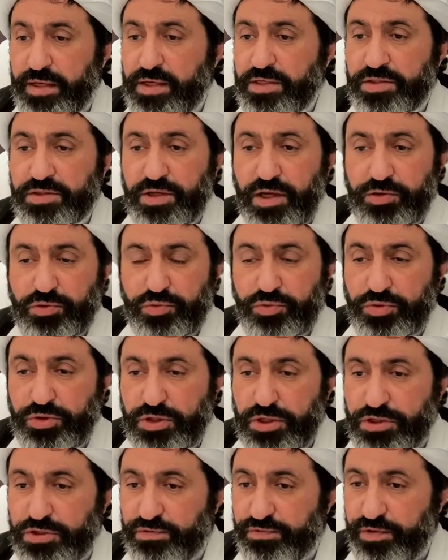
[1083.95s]
is not to
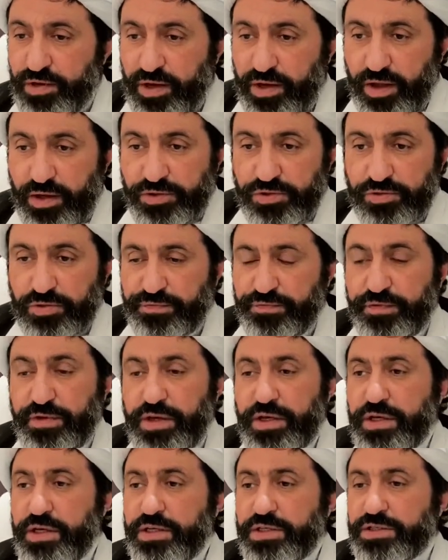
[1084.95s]
teach
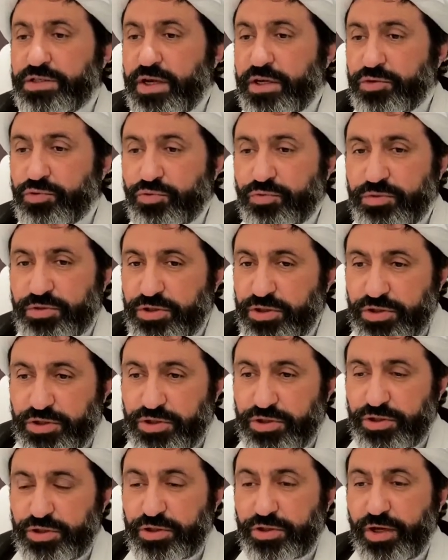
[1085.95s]
philosophy, is not to
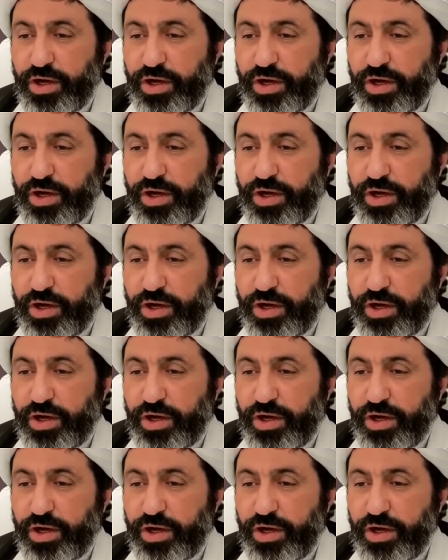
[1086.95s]
teach,